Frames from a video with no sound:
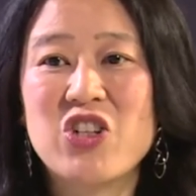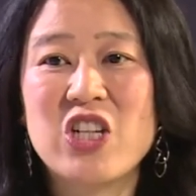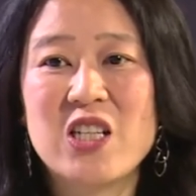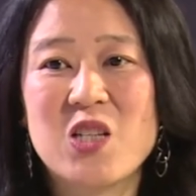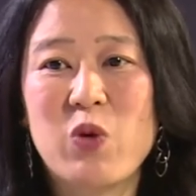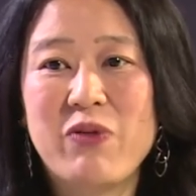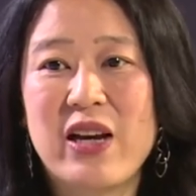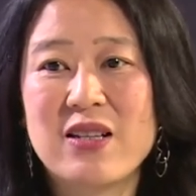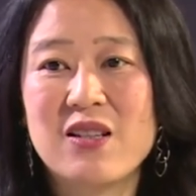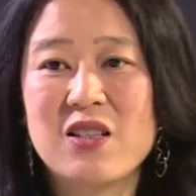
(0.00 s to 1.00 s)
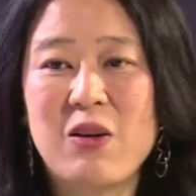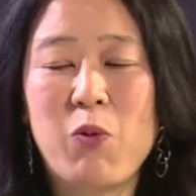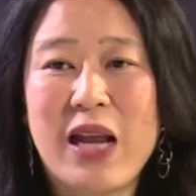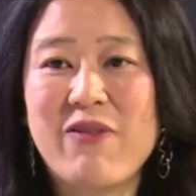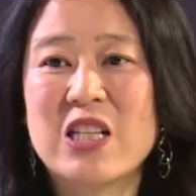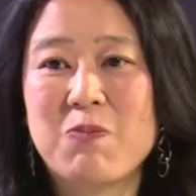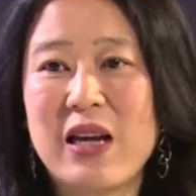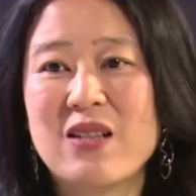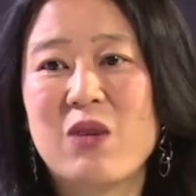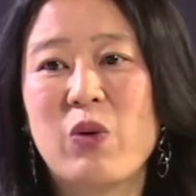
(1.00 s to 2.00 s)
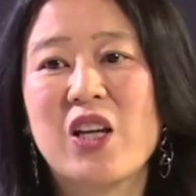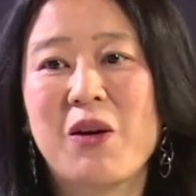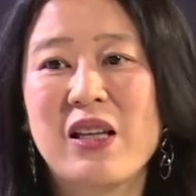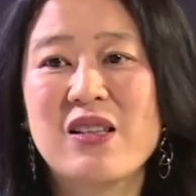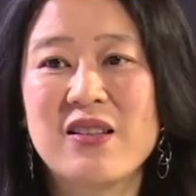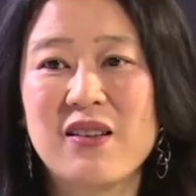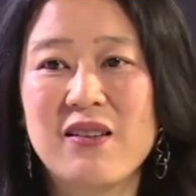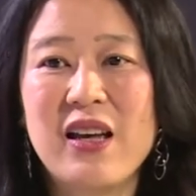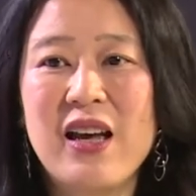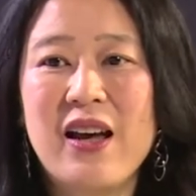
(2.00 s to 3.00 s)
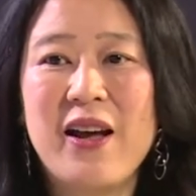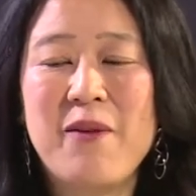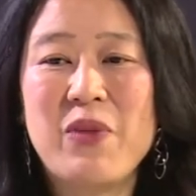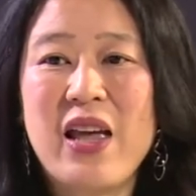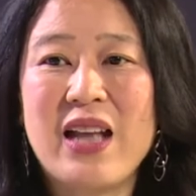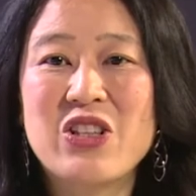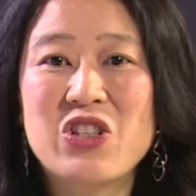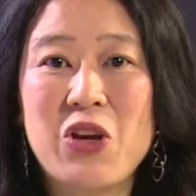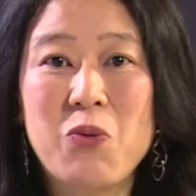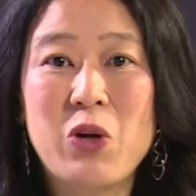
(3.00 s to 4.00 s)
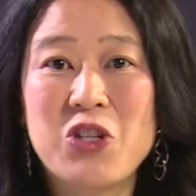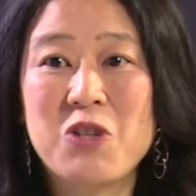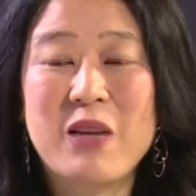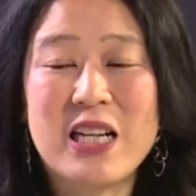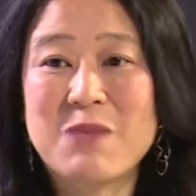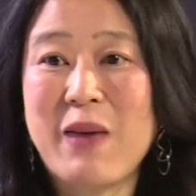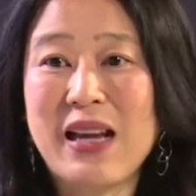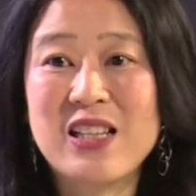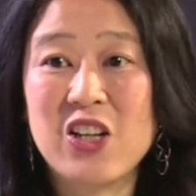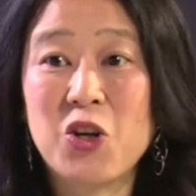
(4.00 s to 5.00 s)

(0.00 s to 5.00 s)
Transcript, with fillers: Jesus with us into whatever space that we go into. Um, and so we should be expecting